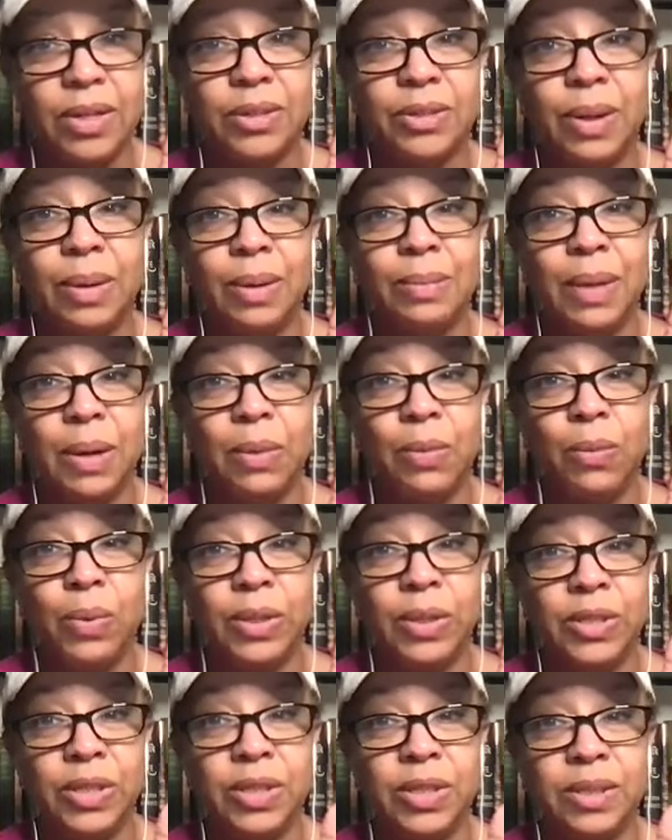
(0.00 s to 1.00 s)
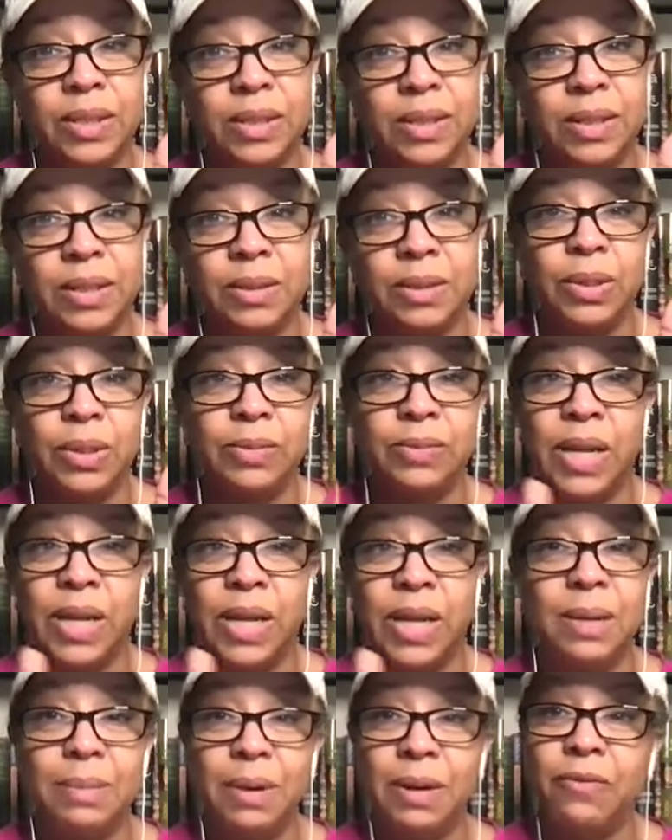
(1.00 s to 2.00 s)
So I'm like, which is it? Because it would have
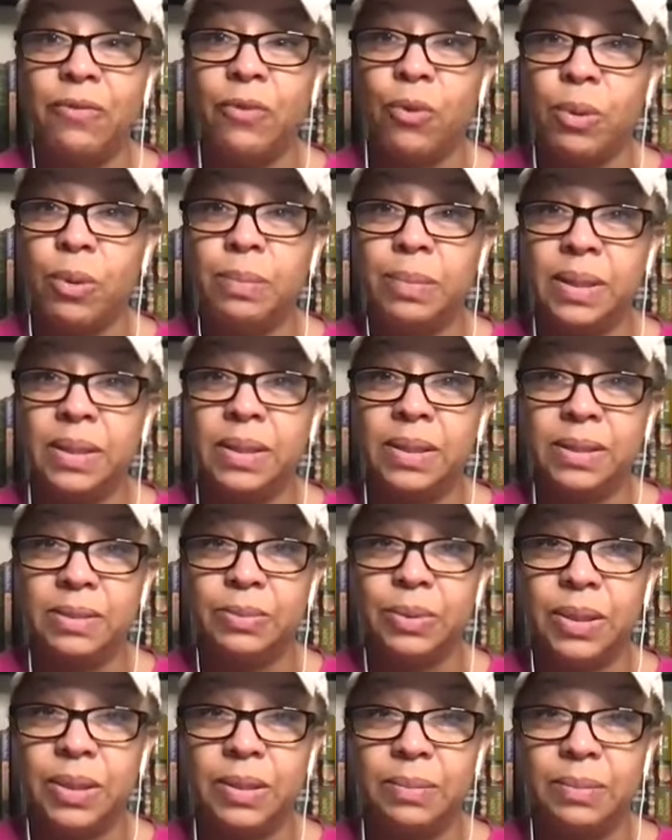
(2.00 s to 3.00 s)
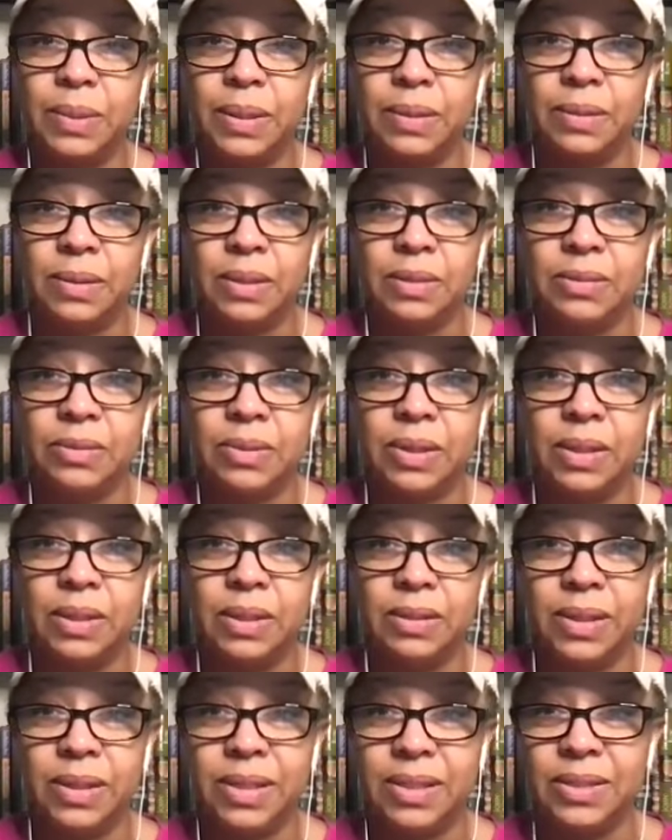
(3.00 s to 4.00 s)
taken about 4 minutes, would it have been a
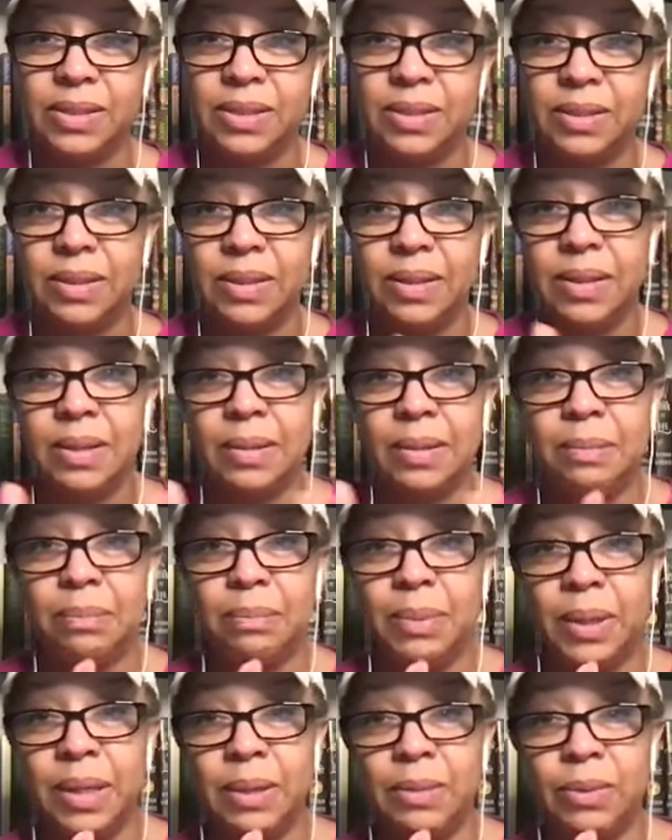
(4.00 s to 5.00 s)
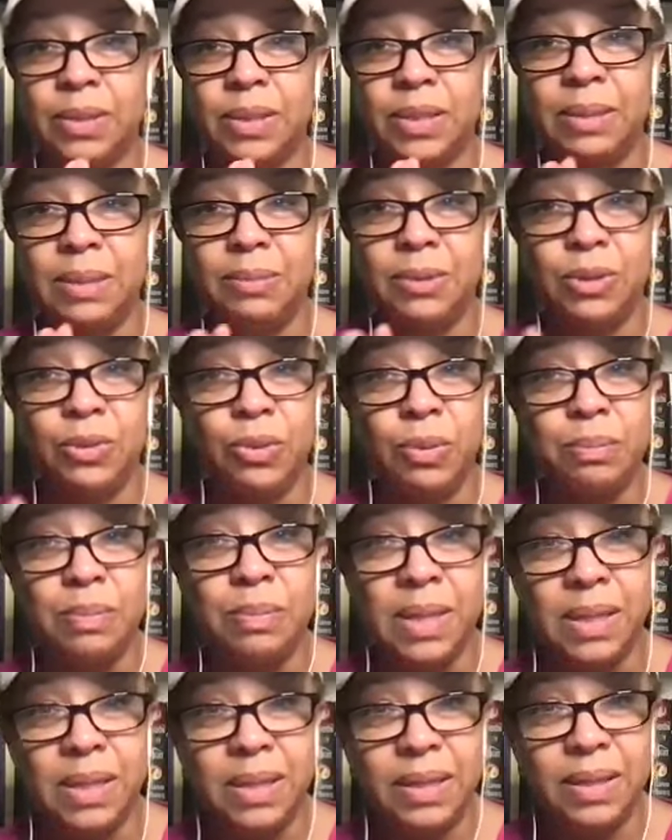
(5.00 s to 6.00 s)
strangulation, but it would seem too
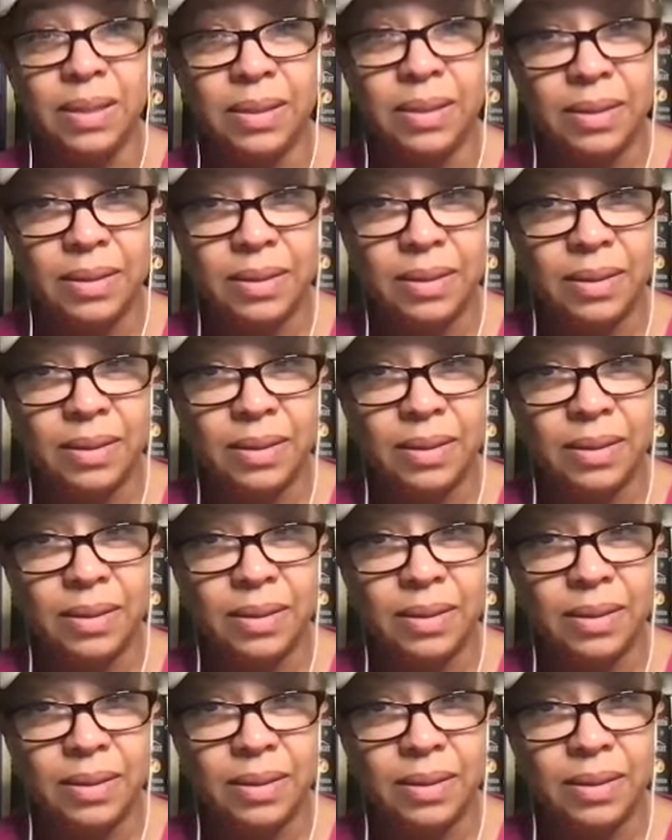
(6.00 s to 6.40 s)
immediate.